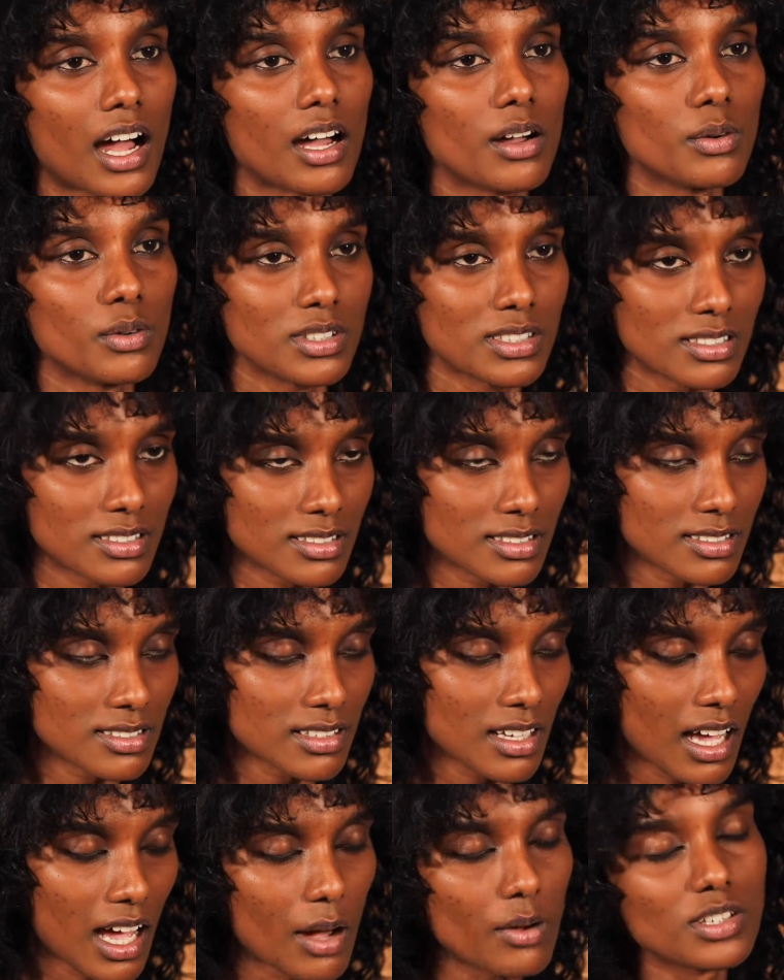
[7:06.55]
I
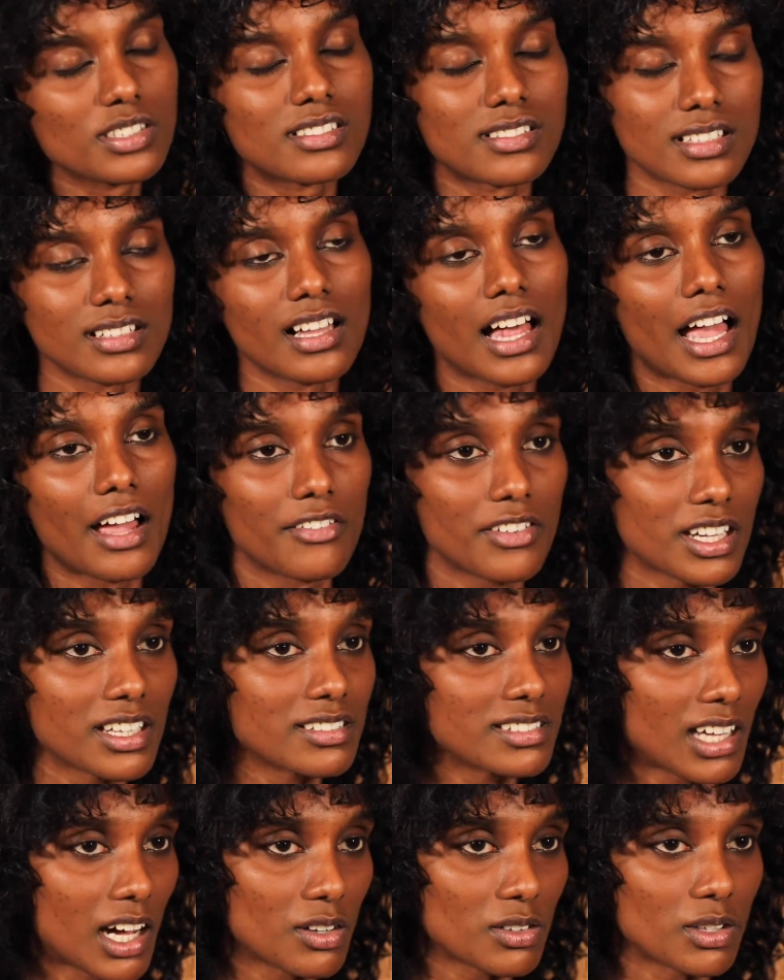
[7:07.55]
was still
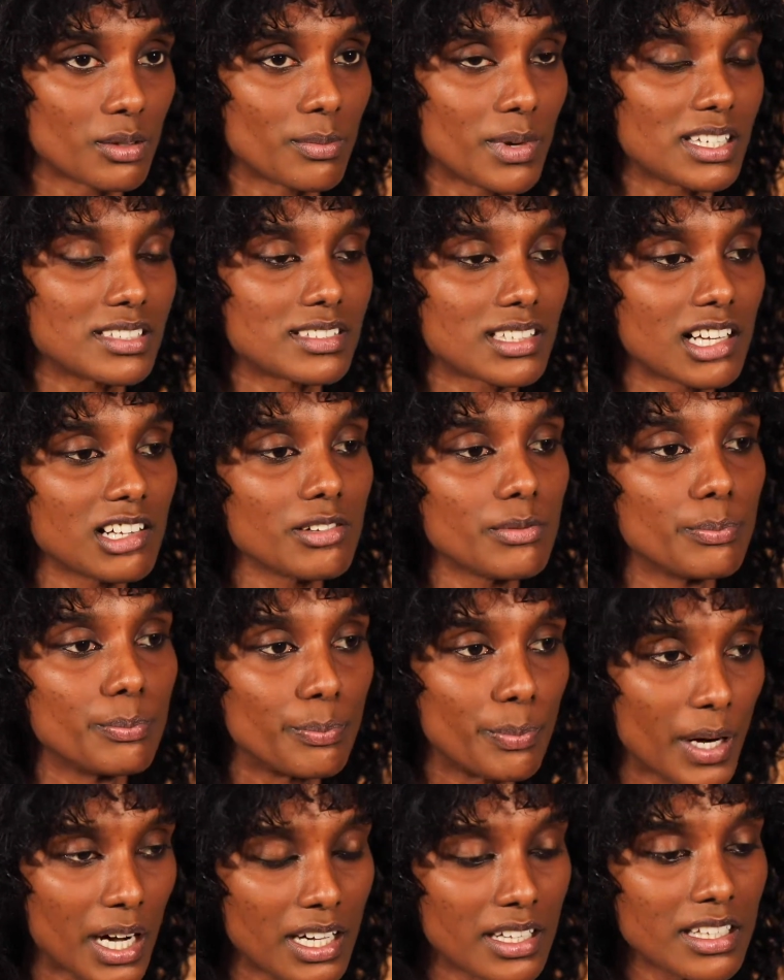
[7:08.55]
having doubt on myself,
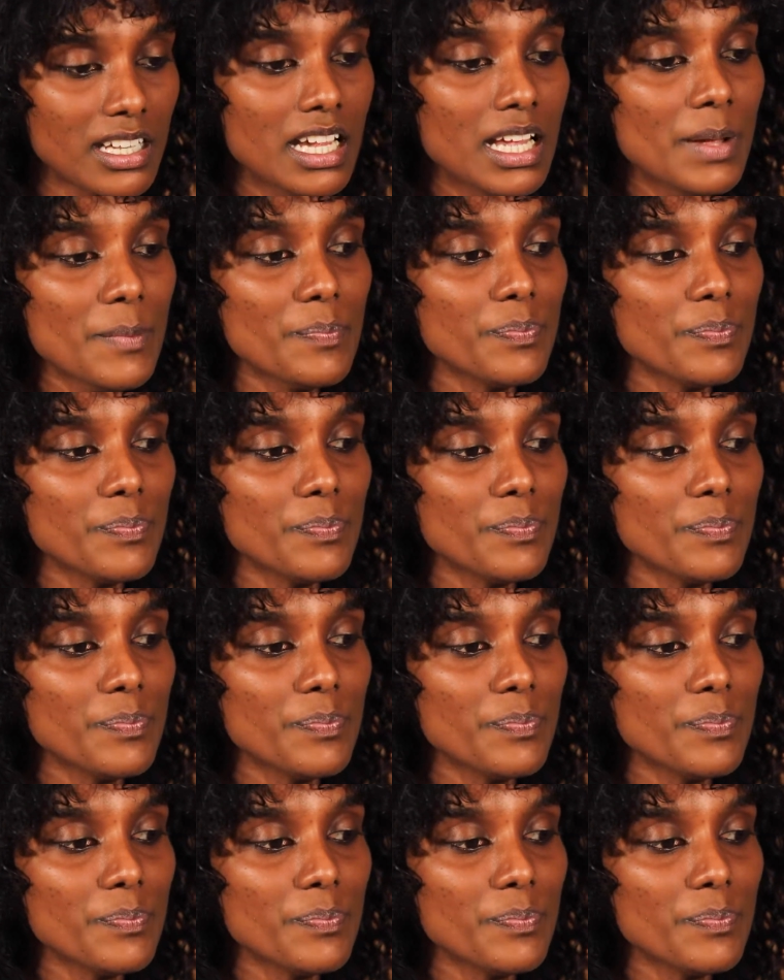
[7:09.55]
but